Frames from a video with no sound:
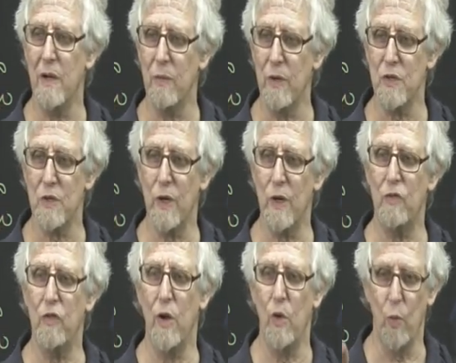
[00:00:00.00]

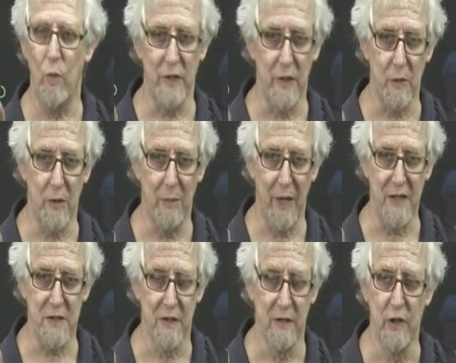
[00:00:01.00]
Reserve 100
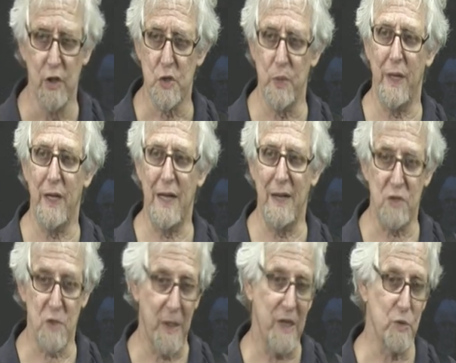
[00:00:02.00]
bytes. So we could have
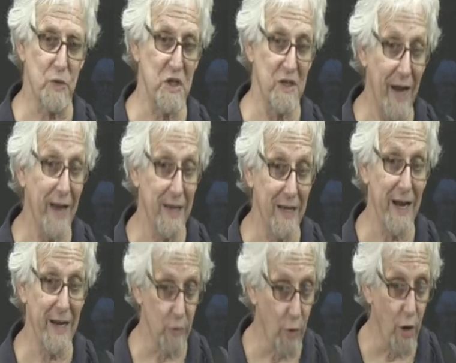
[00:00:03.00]
strings which are
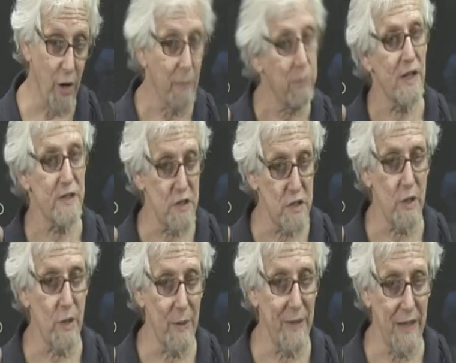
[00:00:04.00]
99 long plus a
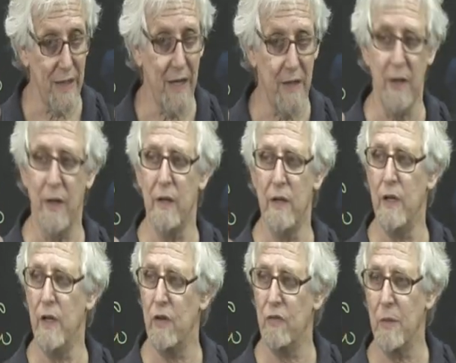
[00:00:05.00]
0 at the end
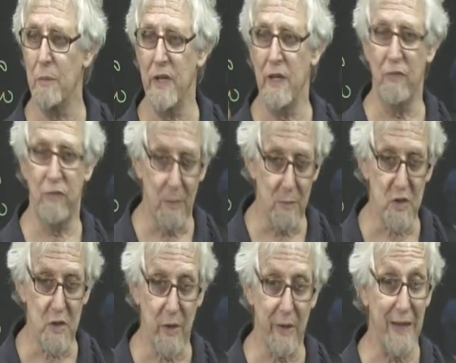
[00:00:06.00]
from the from
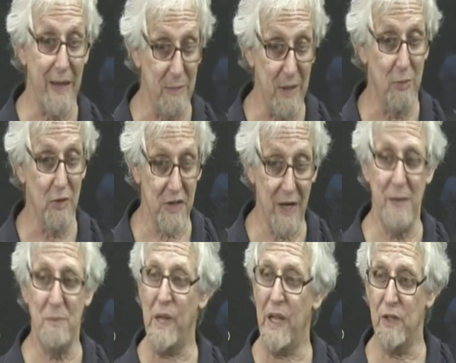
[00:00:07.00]
string that people
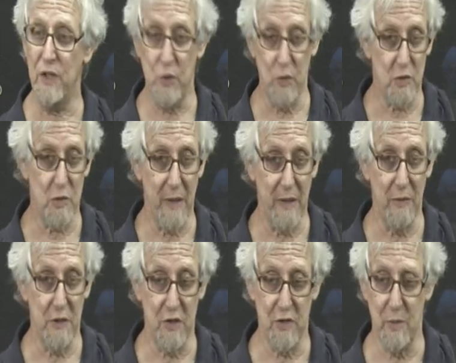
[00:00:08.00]
type and the to string,
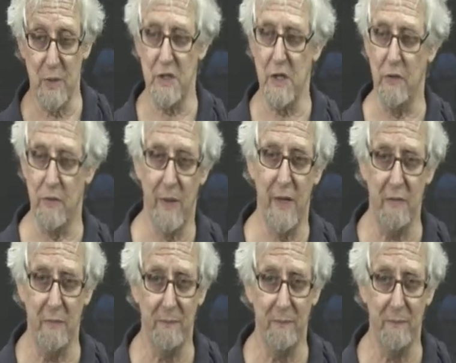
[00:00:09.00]
which is the result, right?